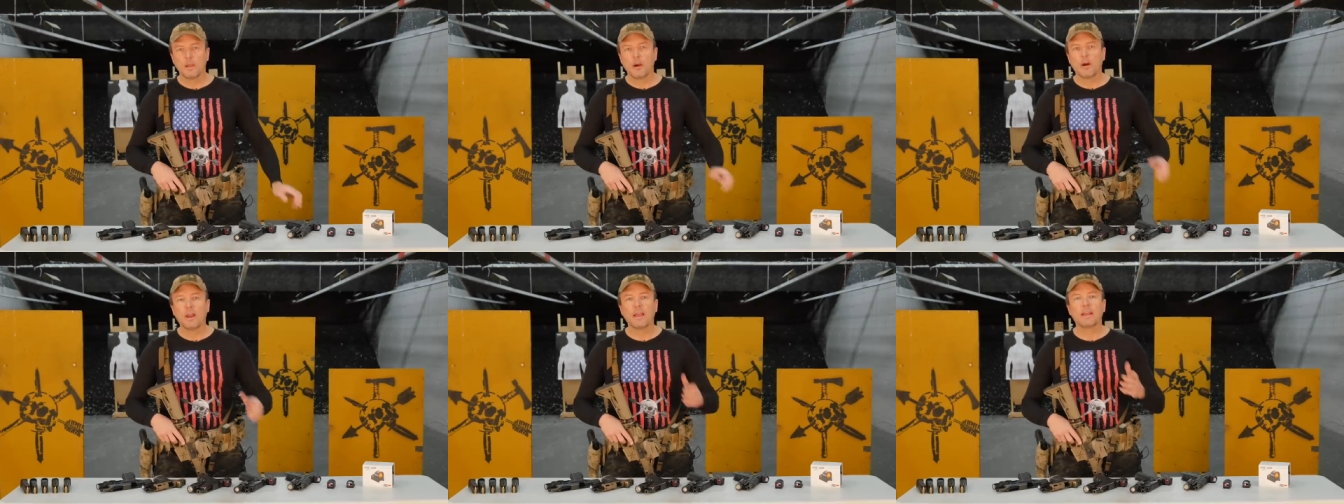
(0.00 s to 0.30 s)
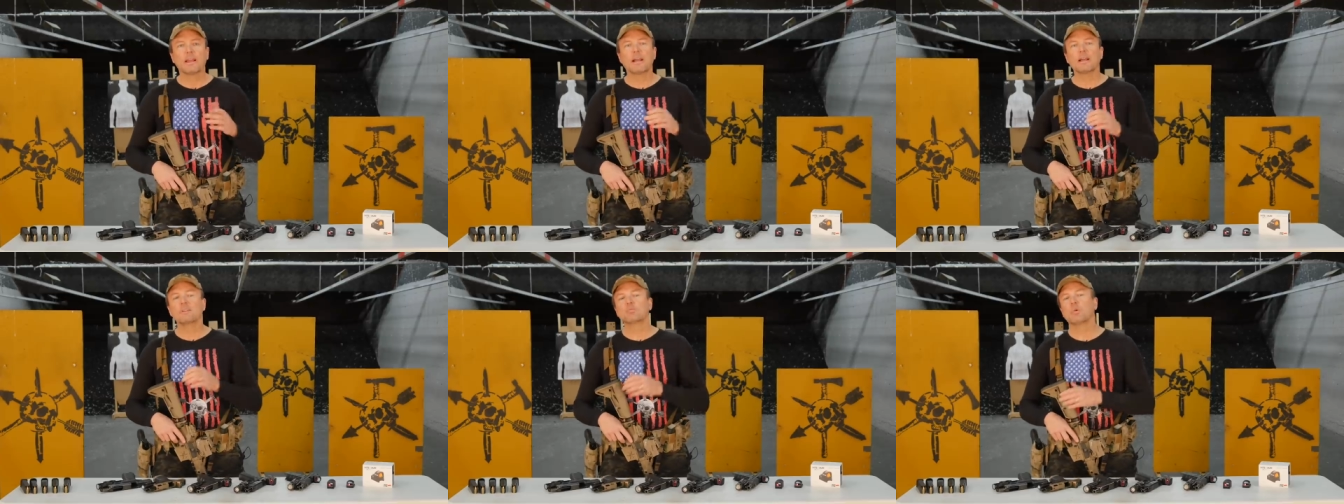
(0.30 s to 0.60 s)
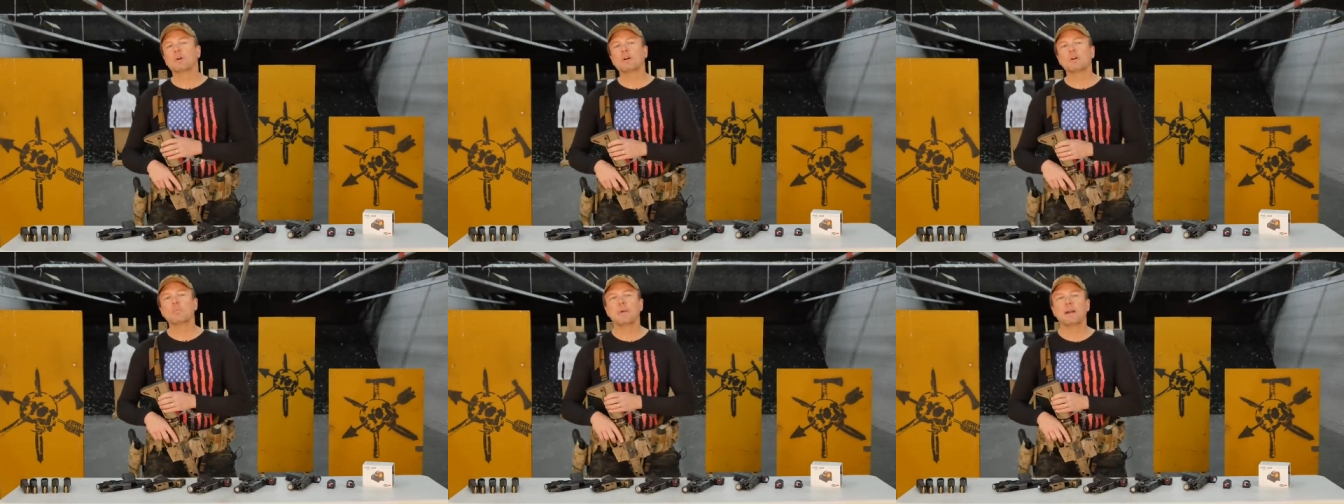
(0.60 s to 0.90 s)
Oh, hey guys,
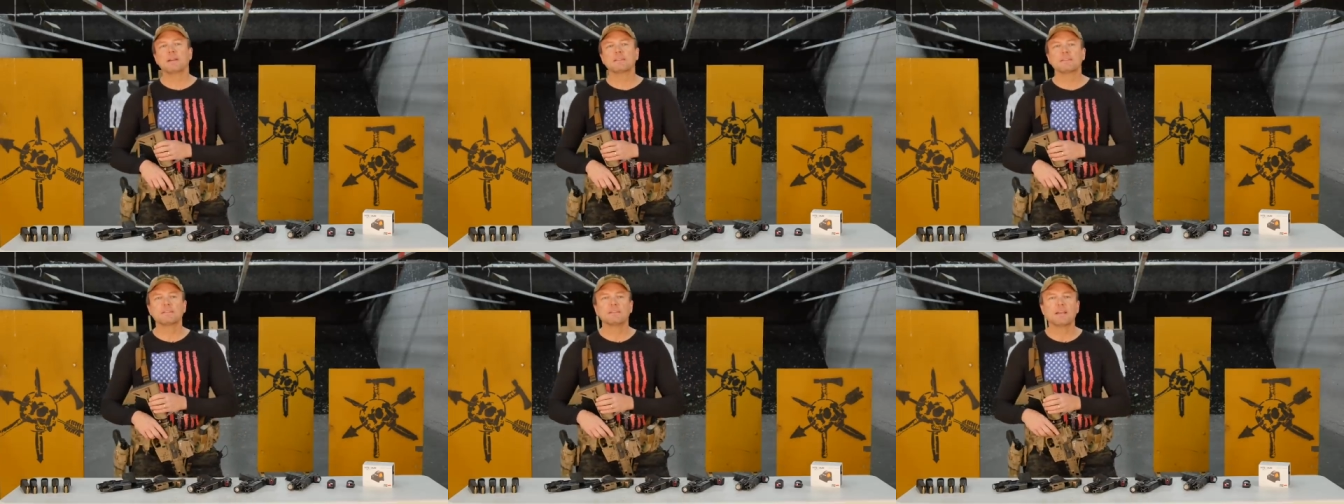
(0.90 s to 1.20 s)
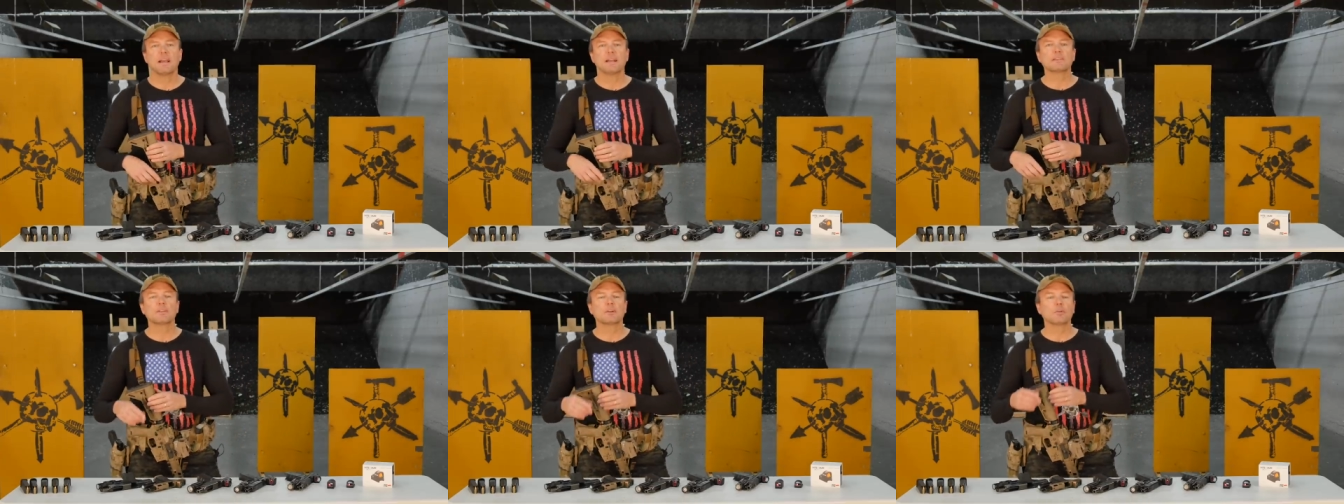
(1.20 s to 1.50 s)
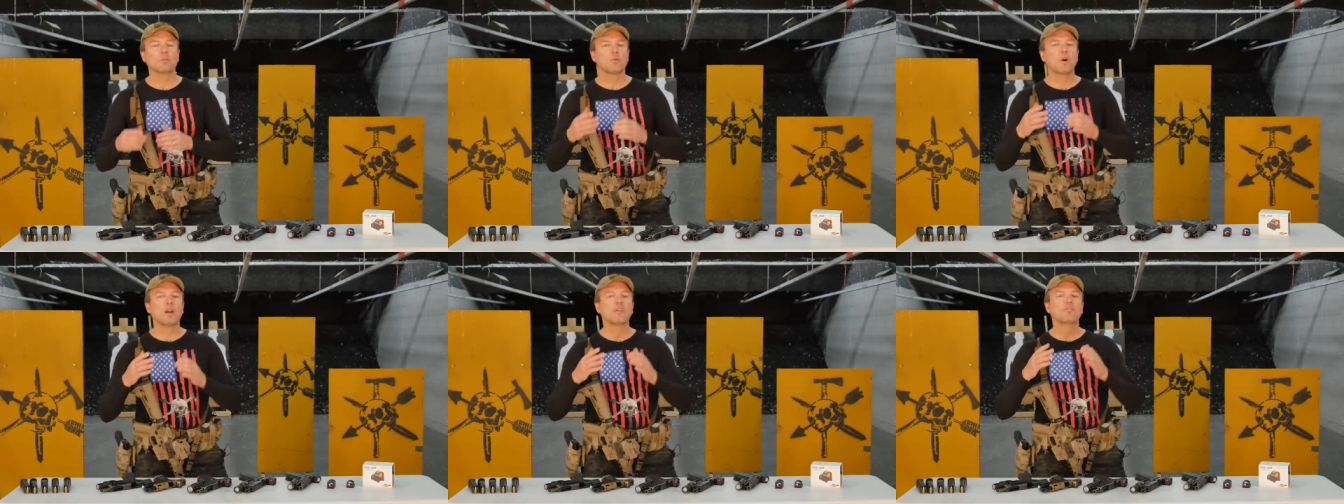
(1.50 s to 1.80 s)
welcome back to
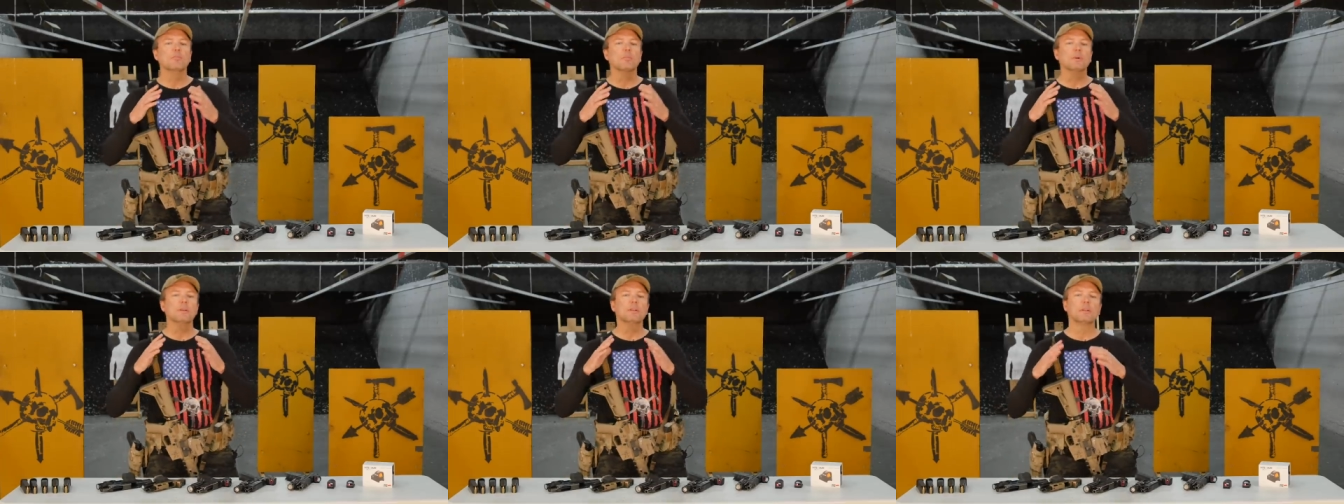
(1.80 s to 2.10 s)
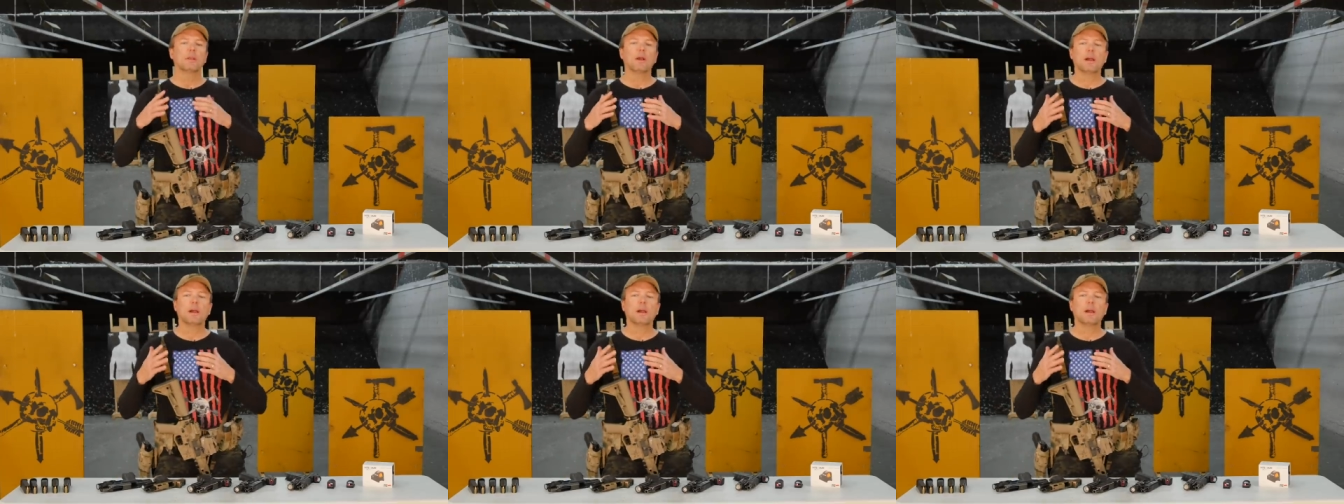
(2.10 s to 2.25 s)
Tactical Rifleman.